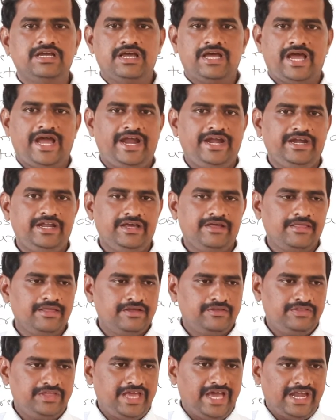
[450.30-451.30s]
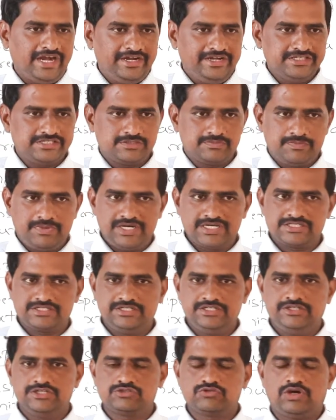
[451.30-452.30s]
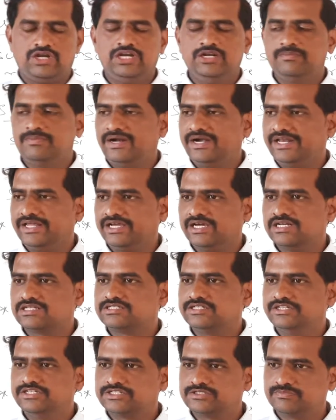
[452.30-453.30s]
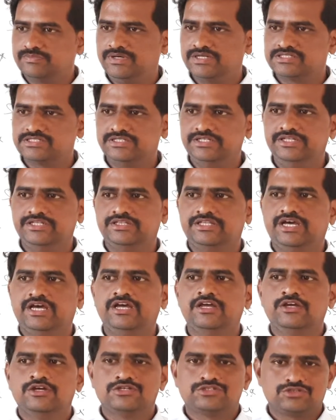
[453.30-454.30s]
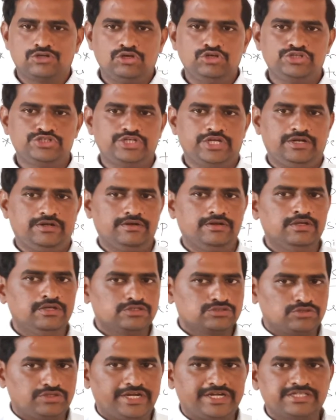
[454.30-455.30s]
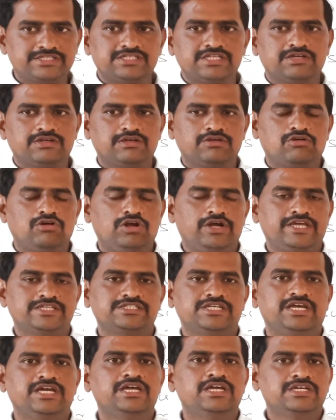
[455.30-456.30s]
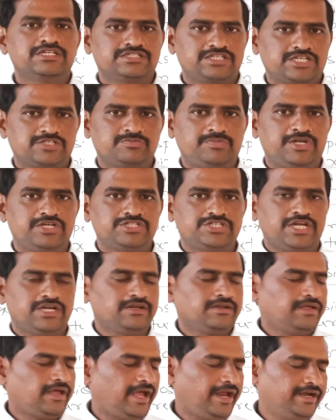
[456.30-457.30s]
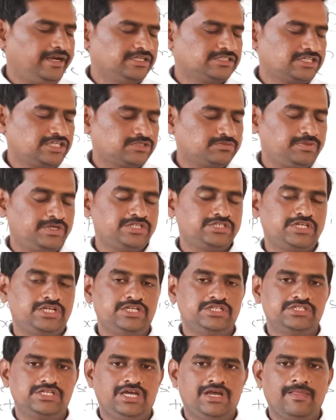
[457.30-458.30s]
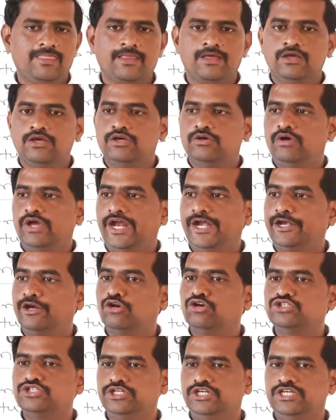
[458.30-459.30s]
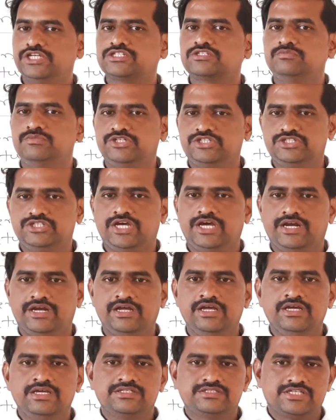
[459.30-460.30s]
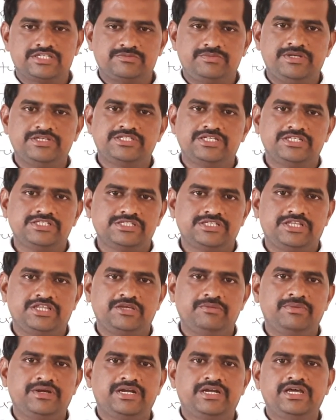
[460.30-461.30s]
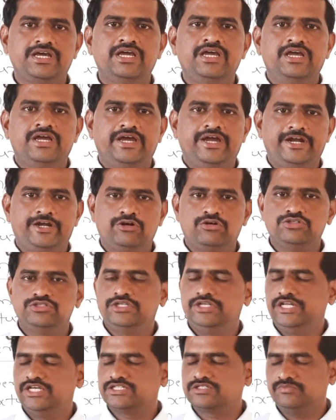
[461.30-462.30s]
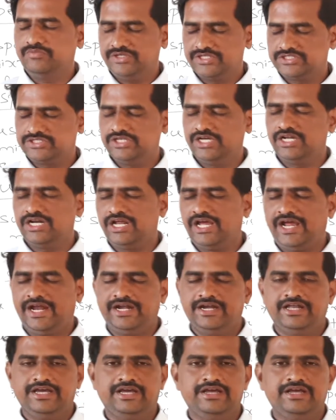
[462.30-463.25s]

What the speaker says: and they are dispersed. The solid particles dispersed in the solution. So that is called as a suspension, and the suspension is a heterogeneous mixture. Suspension is nothing but heterogeneous mixture, and